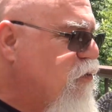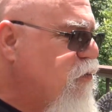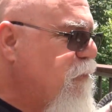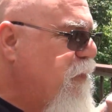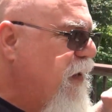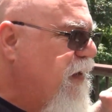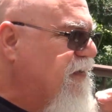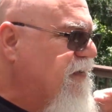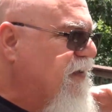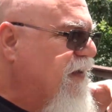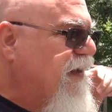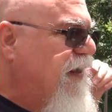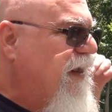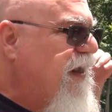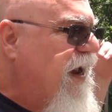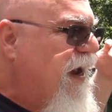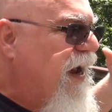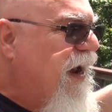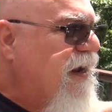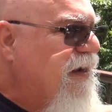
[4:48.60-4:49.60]
to basically
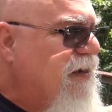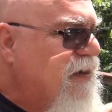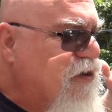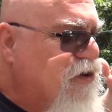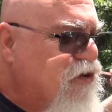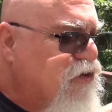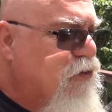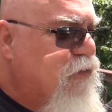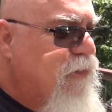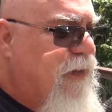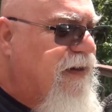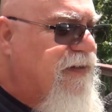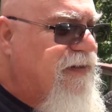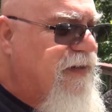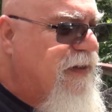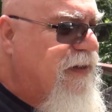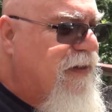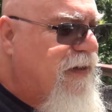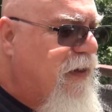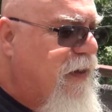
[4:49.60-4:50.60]
hide his true
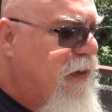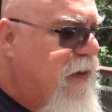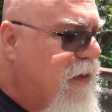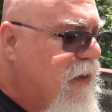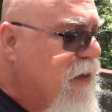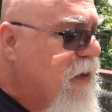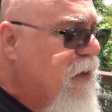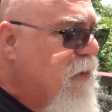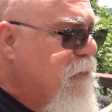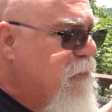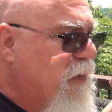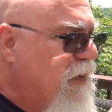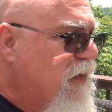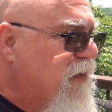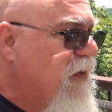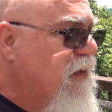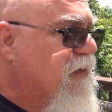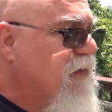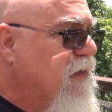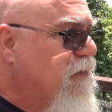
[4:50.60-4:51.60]
identity,
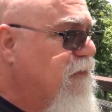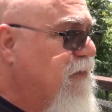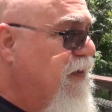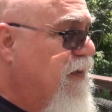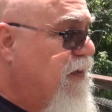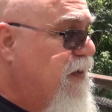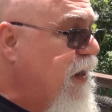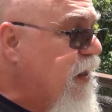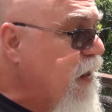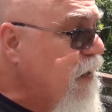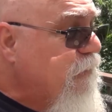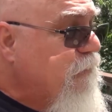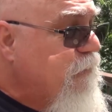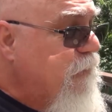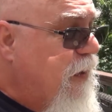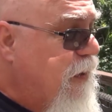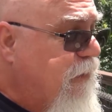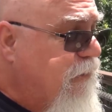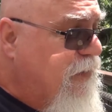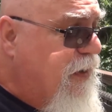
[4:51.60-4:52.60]
because if the king
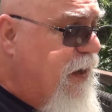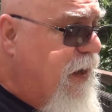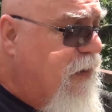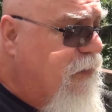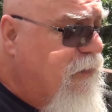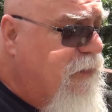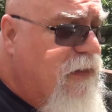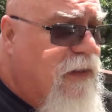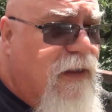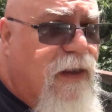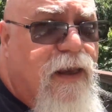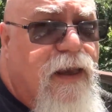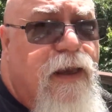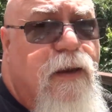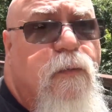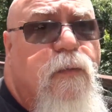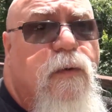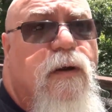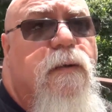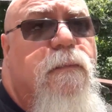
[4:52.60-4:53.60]
found out, he
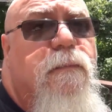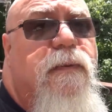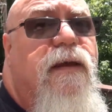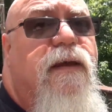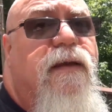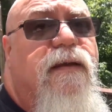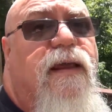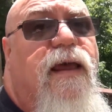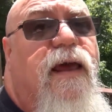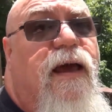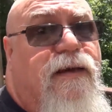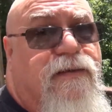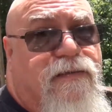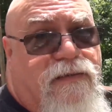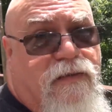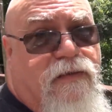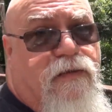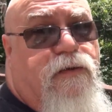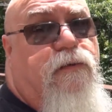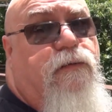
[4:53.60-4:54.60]
would have been
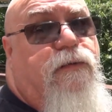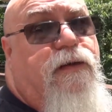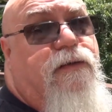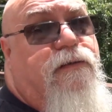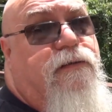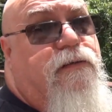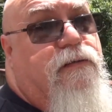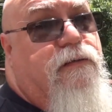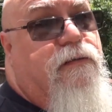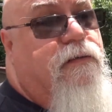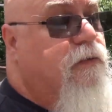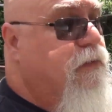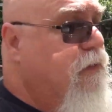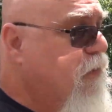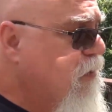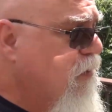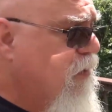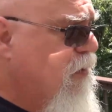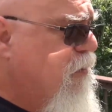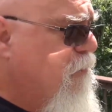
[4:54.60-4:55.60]
executed,
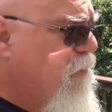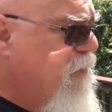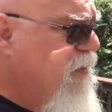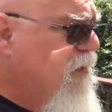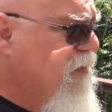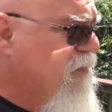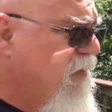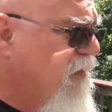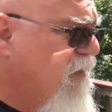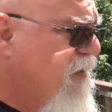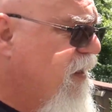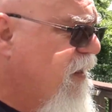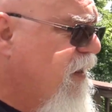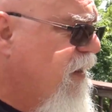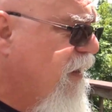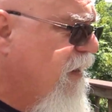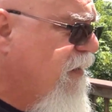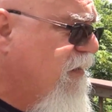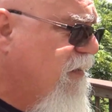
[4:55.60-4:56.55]
because the king